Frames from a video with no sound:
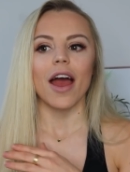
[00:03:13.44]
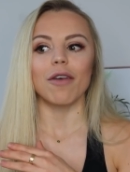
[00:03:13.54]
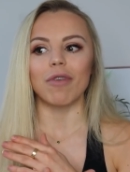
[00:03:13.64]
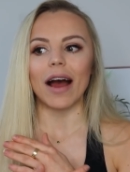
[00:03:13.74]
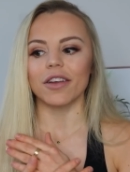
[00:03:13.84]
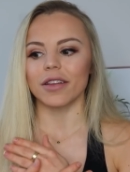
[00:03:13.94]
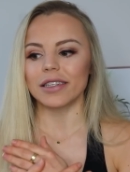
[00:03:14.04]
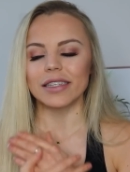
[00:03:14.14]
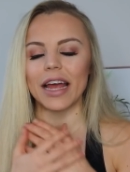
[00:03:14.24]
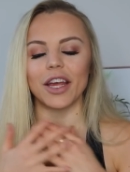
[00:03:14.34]
rather
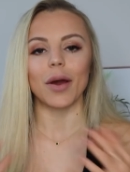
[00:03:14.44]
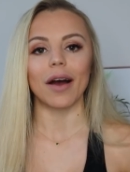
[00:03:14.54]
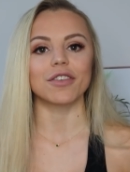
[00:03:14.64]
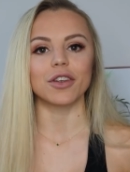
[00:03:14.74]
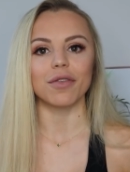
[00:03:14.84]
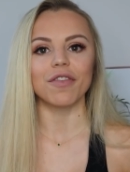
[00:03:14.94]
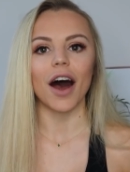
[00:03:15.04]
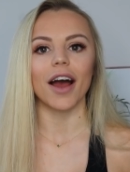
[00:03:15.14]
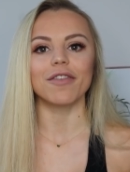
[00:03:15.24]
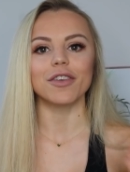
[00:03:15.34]
than saying you have to do
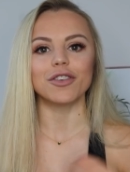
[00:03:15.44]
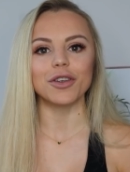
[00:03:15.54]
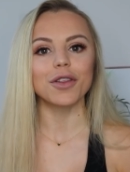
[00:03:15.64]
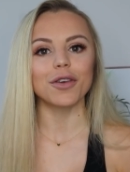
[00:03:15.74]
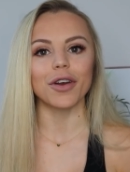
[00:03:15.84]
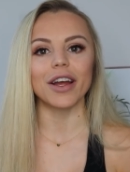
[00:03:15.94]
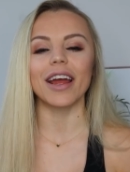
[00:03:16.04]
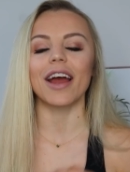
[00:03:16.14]
5, do 3,